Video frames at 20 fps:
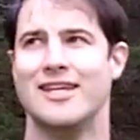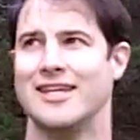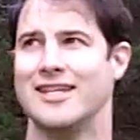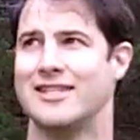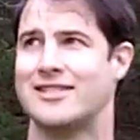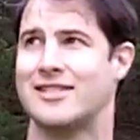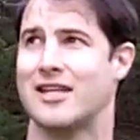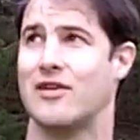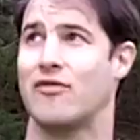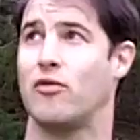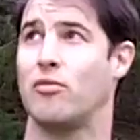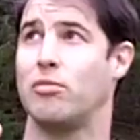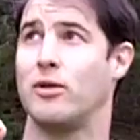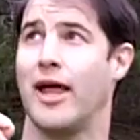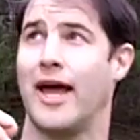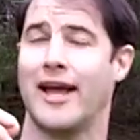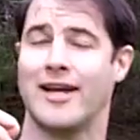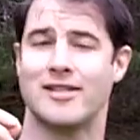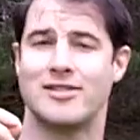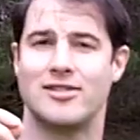instead of a
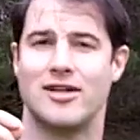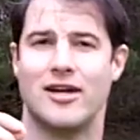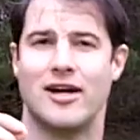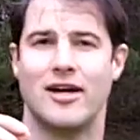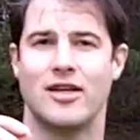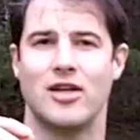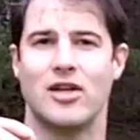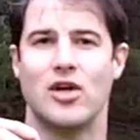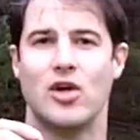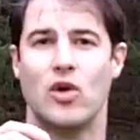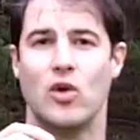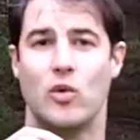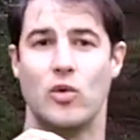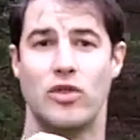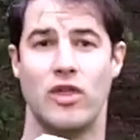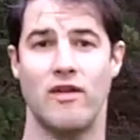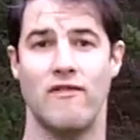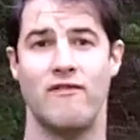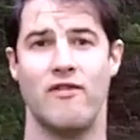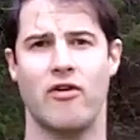black dot
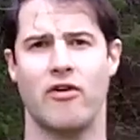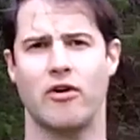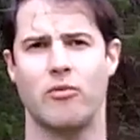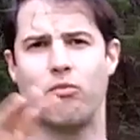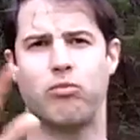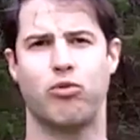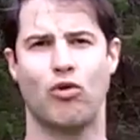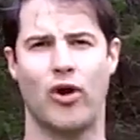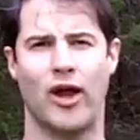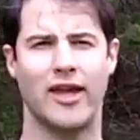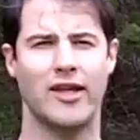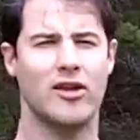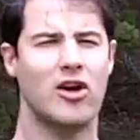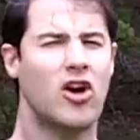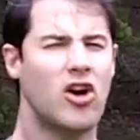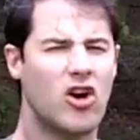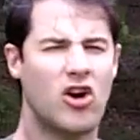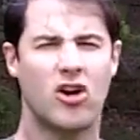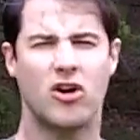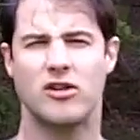with a very bright,
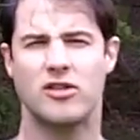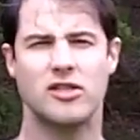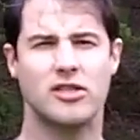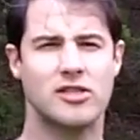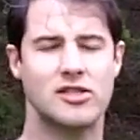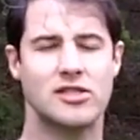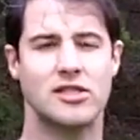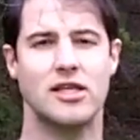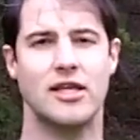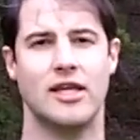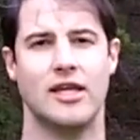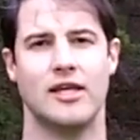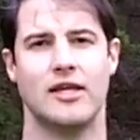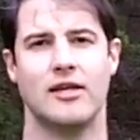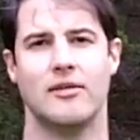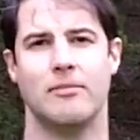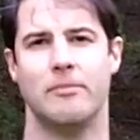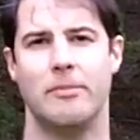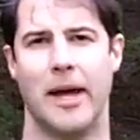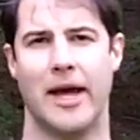hard to see
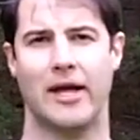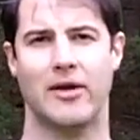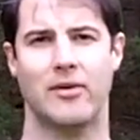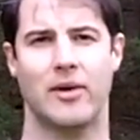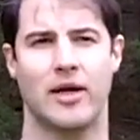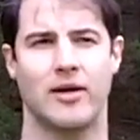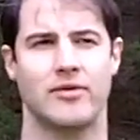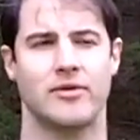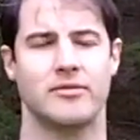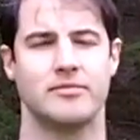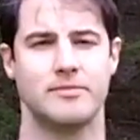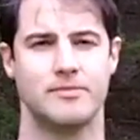background.